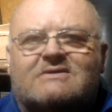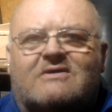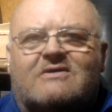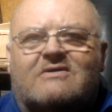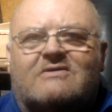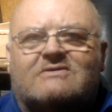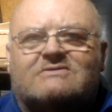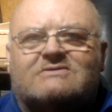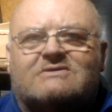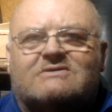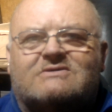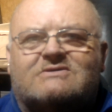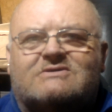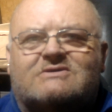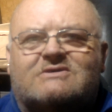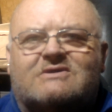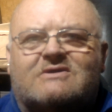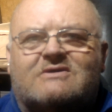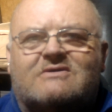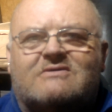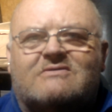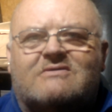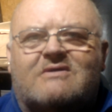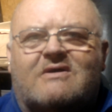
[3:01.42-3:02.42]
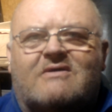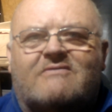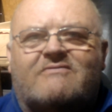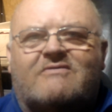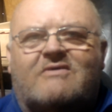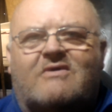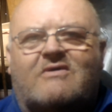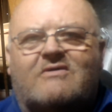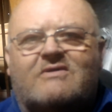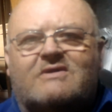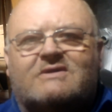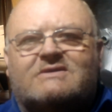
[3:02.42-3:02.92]
is also true of
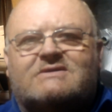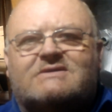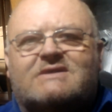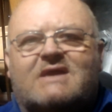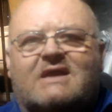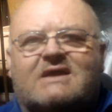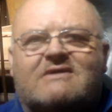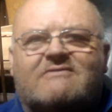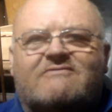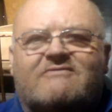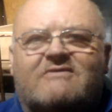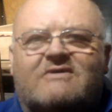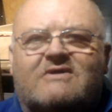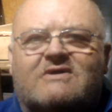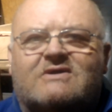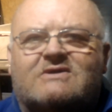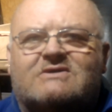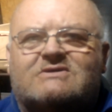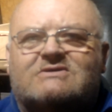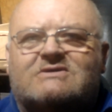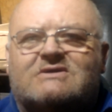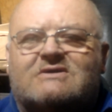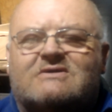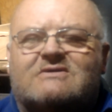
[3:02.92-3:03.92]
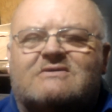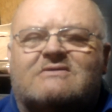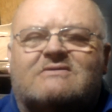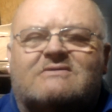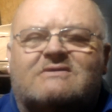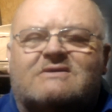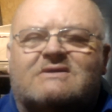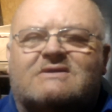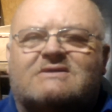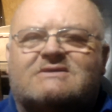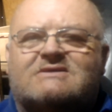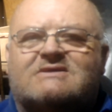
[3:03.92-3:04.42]
all the deck furniture
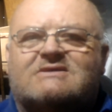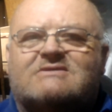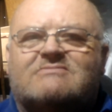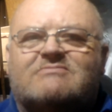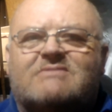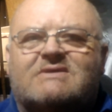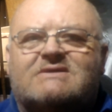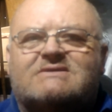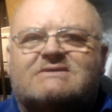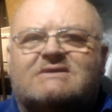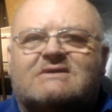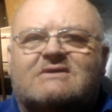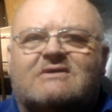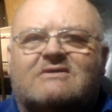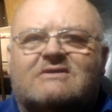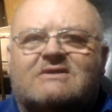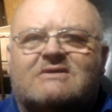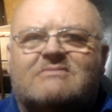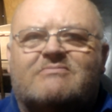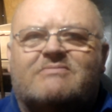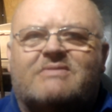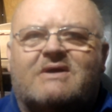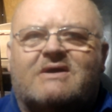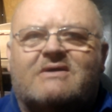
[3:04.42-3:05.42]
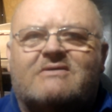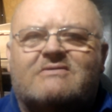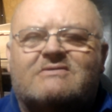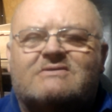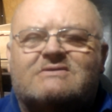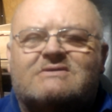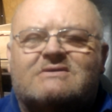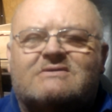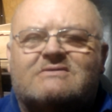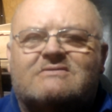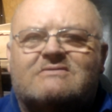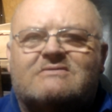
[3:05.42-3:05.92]
that is missing on the boat.
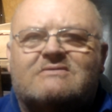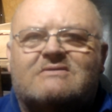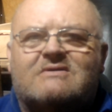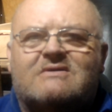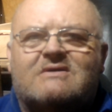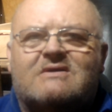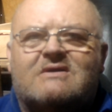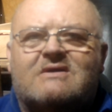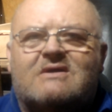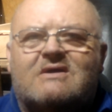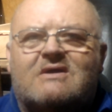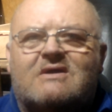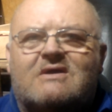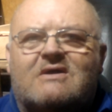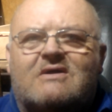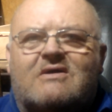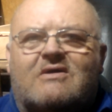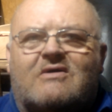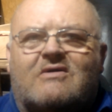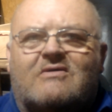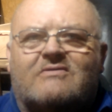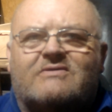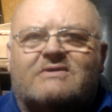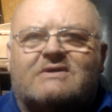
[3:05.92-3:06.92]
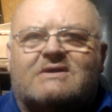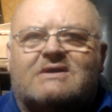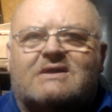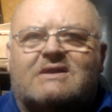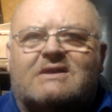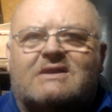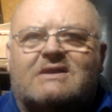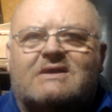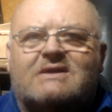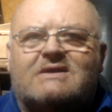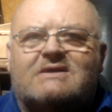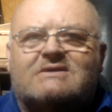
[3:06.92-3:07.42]
All the
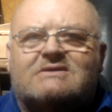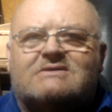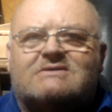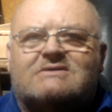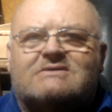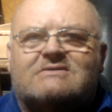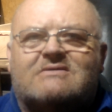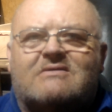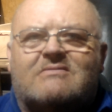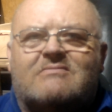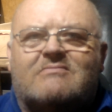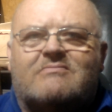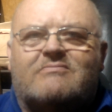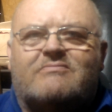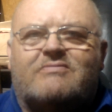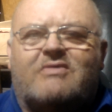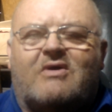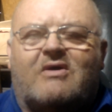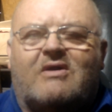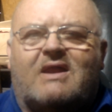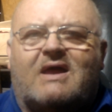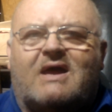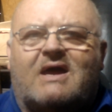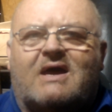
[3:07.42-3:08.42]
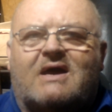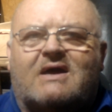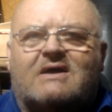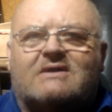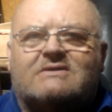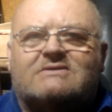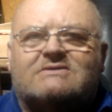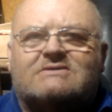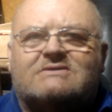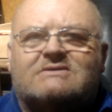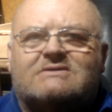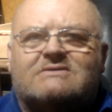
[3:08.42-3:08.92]
cleats,
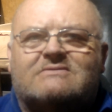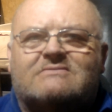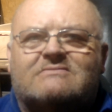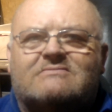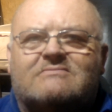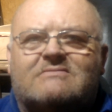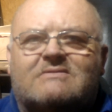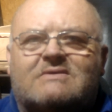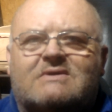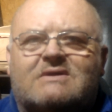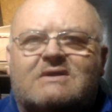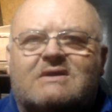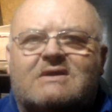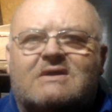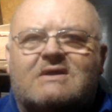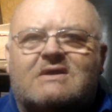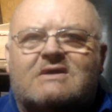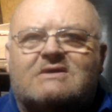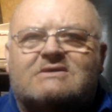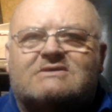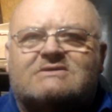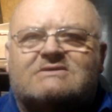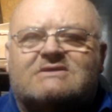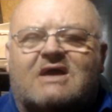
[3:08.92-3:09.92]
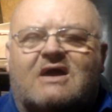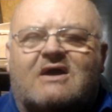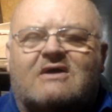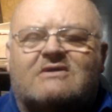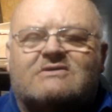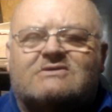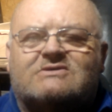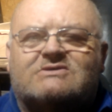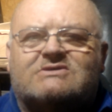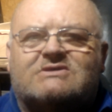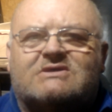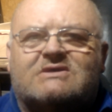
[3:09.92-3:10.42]
bollards,
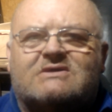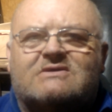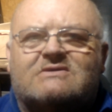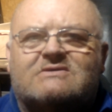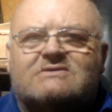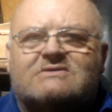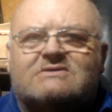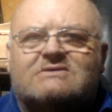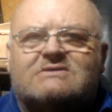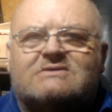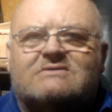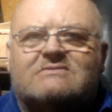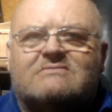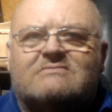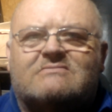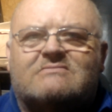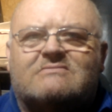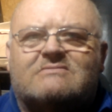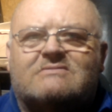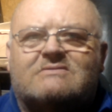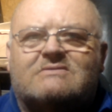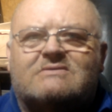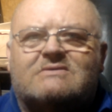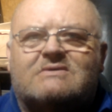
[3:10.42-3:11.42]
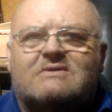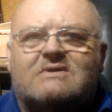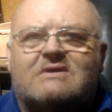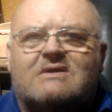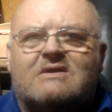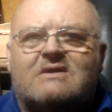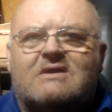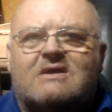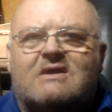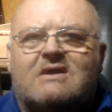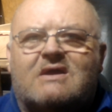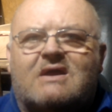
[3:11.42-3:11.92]
stanchions
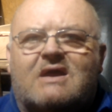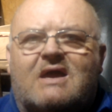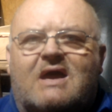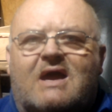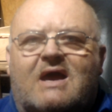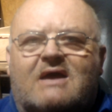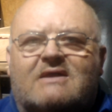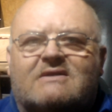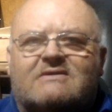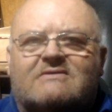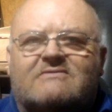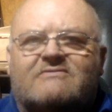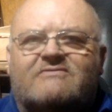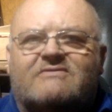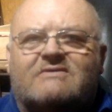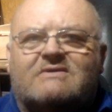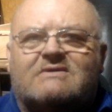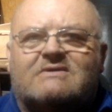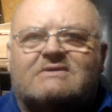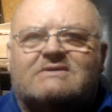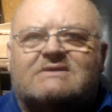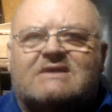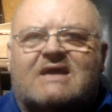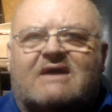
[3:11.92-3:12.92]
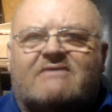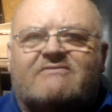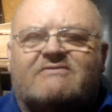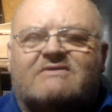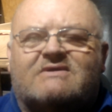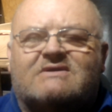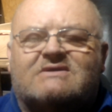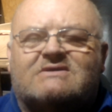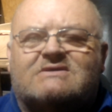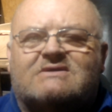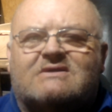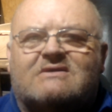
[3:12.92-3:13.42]
and
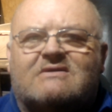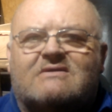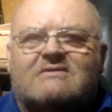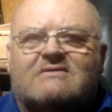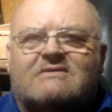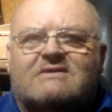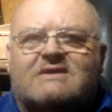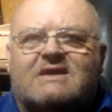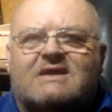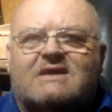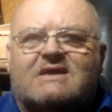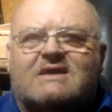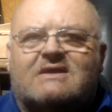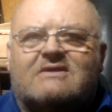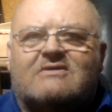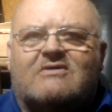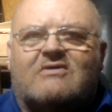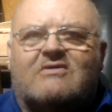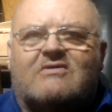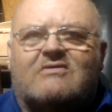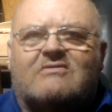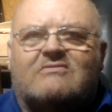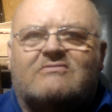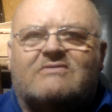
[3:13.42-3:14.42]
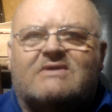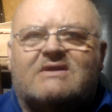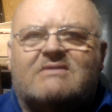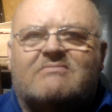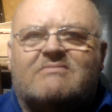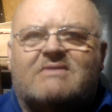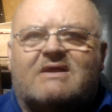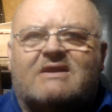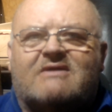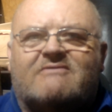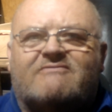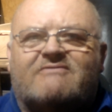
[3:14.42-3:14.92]
davits, they can all
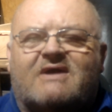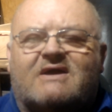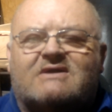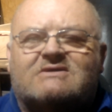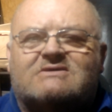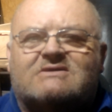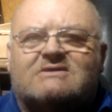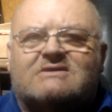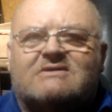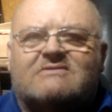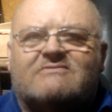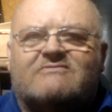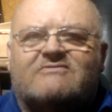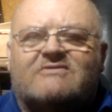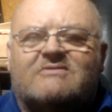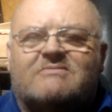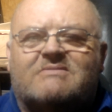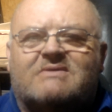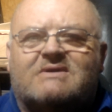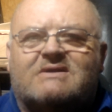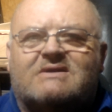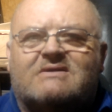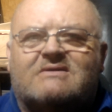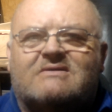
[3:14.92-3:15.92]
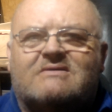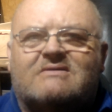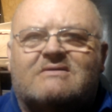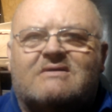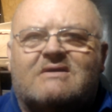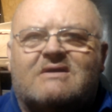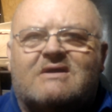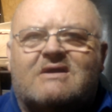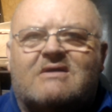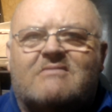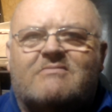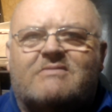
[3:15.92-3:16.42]
remanufacture them for me
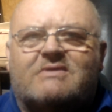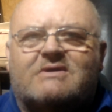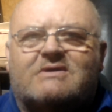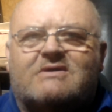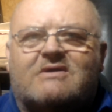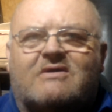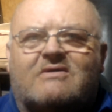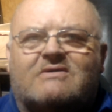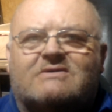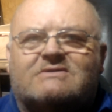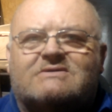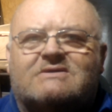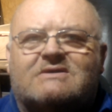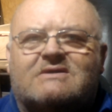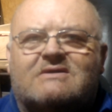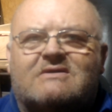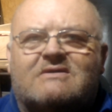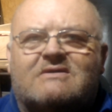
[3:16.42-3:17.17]
because